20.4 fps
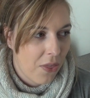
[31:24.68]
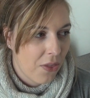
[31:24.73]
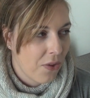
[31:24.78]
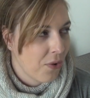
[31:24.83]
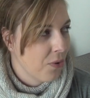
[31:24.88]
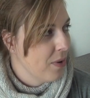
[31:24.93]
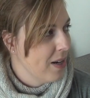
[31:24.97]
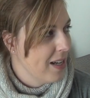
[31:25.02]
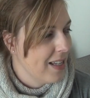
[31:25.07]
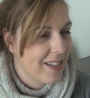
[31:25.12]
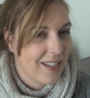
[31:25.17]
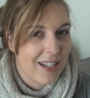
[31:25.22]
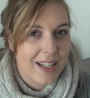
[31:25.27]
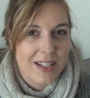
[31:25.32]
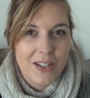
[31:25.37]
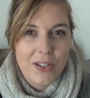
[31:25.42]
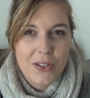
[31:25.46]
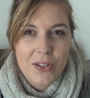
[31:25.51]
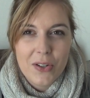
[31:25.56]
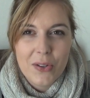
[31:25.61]
threads. I
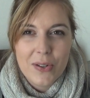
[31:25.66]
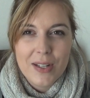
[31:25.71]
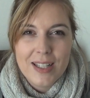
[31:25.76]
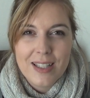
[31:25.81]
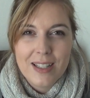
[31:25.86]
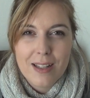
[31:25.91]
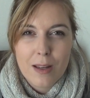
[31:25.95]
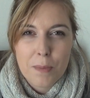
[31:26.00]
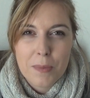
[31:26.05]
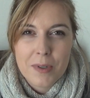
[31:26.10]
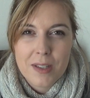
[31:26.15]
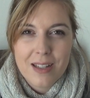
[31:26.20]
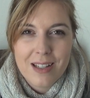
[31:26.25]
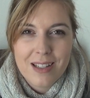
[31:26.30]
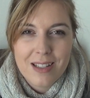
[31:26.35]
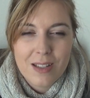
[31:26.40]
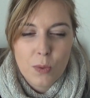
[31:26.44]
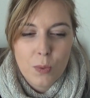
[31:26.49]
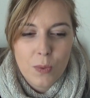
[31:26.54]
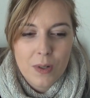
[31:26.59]
don't know, he's
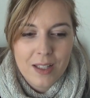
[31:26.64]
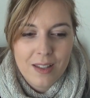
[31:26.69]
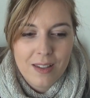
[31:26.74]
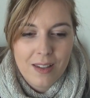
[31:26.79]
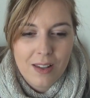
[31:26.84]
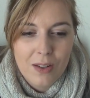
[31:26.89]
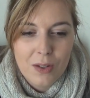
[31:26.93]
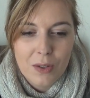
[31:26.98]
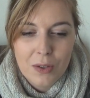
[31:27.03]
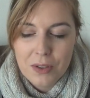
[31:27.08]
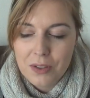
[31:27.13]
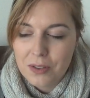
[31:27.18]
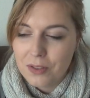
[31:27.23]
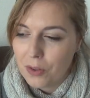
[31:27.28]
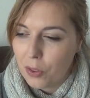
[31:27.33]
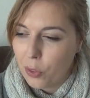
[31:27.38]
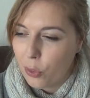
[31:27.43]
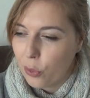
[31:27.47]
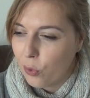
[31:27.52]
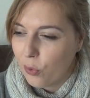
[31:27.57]
obsessed with
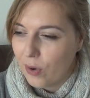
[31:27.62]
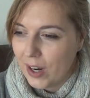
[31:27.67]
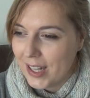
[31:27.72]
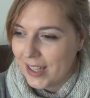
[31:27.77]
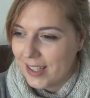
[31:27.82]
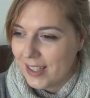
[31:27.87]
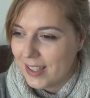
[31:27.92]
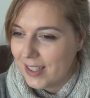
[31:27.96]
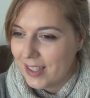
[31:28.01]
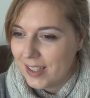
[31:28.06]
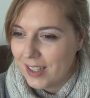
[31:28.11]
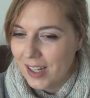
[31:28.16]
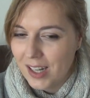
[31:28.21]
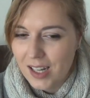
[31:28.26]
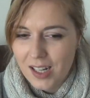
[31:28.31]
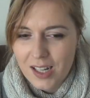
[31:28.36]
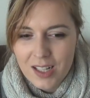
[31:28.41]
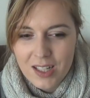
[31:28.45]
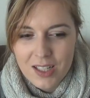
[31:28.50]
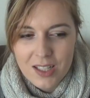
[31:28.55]
loose threads.
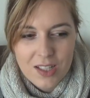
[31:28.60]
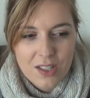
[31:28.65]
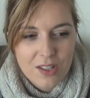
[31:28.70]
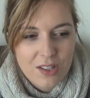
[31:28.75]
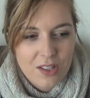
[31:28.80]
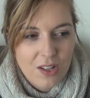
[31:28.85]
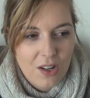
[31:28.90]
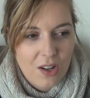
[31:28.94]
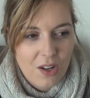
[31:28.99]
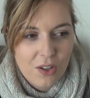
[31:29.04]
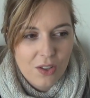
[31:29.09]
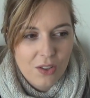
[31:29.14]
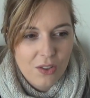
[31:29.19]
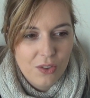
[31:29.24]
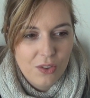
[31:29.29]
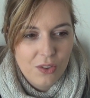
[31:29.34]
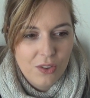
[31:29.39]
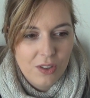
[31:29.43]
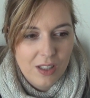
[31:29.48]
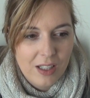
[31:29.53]

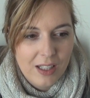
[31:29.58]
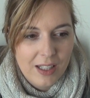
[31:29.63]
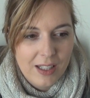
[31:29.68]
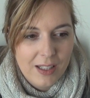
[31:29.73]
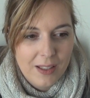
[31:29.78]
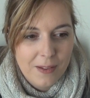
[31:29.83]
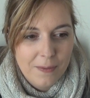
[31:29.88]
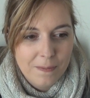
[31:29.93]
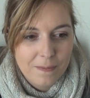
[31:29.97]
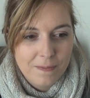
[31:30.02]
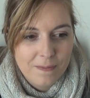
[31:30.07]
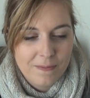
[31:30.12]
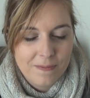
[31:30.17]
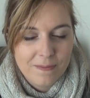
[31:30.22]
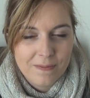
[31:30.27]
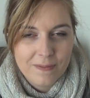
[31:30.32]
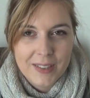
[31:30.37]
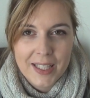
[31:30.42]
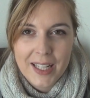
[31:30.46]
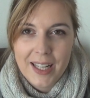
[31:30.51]
So
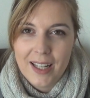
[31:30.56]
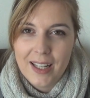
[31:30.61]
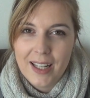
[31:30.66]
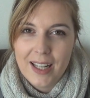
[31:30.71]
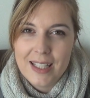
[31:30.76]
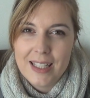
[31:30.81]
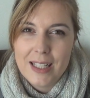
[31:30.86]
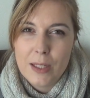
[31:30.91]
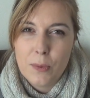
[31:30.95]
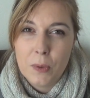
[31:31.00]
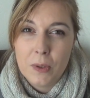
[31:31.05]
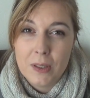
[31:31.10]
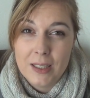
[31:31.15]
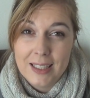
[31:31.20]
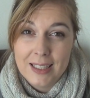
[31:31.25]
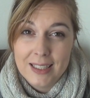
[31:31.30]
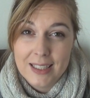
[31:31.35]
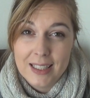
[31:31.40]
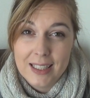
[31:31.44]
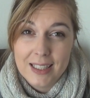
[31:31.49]
yeah, and he will
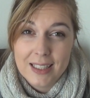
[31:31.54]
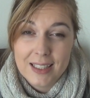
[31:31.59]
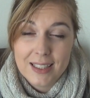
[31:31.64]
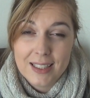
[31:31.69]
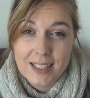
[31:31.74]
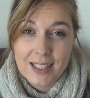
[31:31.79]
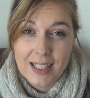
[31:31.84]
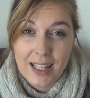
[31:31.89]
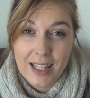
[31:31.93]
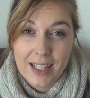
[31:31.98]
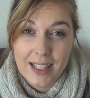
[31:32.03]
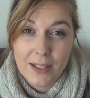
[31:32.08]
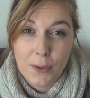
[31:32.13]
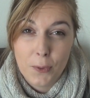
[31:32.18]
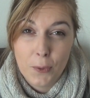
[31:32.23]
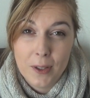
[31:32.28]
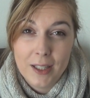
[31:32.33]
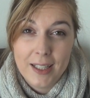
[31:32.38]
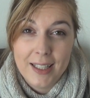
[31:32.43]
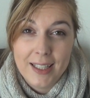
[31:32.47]
eat it, like
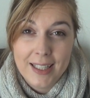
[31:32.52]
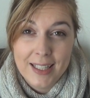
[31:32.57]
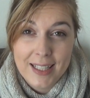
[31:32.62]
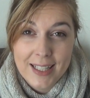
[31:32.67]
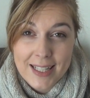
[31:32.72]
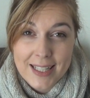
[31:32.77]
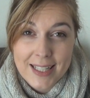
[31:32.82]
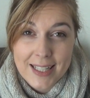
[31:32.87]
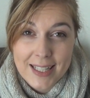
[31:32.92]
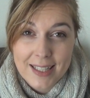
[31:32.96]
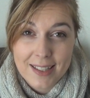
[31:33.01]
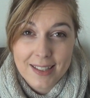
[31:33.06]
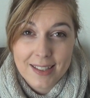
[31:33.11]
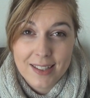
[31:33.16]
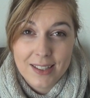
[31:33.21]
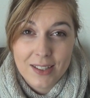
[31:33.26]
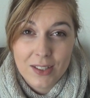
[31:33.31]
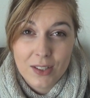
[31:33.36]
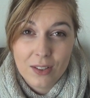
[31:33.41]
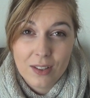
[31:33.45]
really eat
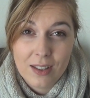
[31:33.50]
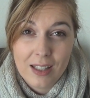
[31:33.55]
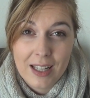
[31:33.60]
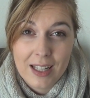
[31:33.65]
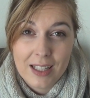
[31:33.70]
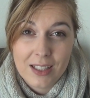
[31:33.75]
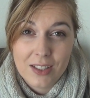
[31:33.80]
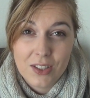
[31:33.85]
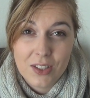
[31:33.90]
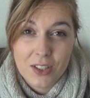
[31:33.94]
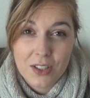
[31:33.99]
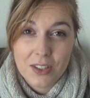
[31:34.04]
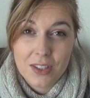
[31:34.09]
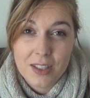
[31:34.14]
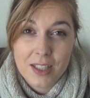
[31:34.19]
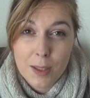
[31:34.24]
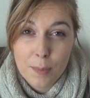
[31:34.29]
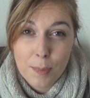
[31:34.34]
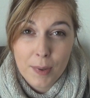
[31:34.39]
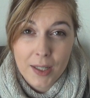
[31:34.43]
it, not like
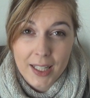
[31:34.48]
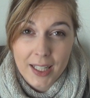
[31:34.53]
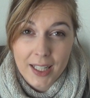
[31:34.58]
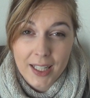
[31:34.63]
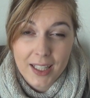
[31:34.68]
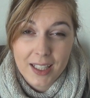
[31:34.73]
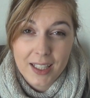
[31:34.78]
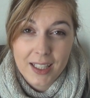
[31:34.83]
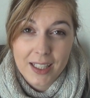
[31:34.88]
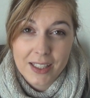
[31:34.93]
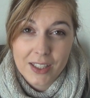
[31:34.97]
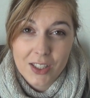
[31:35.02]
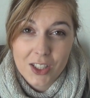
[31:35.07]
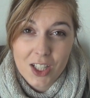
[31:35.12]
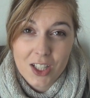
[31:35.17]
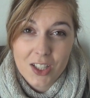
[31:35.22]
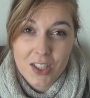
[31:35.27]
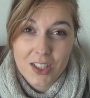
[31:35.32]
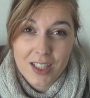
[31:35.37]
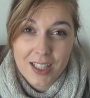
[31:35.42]
just nibbling,
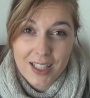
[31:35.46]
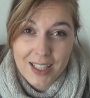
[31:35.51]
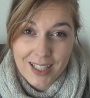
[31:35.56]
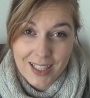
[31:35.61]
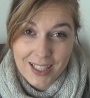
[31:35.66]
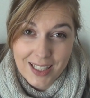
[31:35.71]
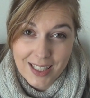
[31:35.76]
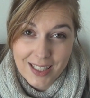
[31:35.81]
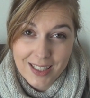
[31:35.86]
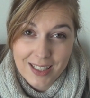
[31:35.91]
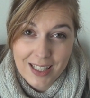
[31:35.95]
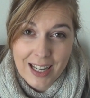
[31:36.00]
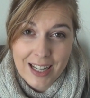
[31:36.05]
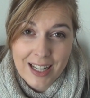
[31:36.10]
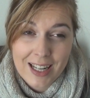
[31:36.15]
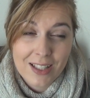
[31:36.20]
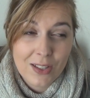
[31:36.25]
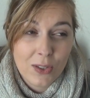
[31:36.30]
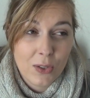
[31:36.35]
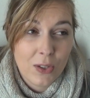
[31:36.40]
just eat it. I
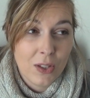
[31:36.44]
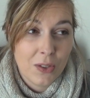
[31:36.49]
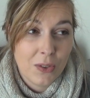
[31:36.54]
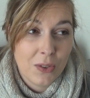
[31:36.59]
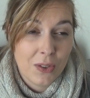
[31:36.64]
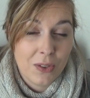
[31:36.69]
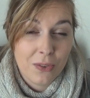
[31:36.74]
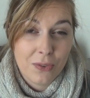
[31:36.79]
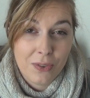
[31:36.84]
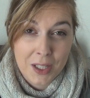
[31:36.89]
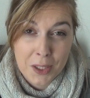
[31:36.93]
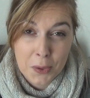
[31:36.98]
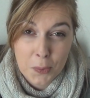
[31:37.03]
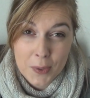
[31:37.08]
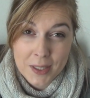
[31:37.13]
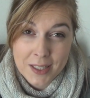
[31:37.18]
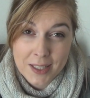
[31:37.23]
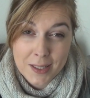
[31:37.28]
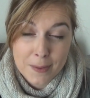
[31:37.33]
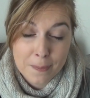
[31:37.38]
had to go to the vet
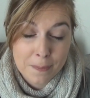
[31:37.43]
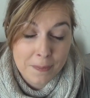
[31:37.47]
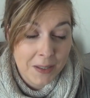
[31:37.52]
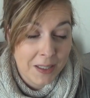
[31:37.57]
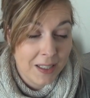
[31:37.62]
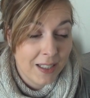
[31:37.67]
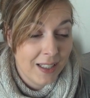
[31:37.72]
with him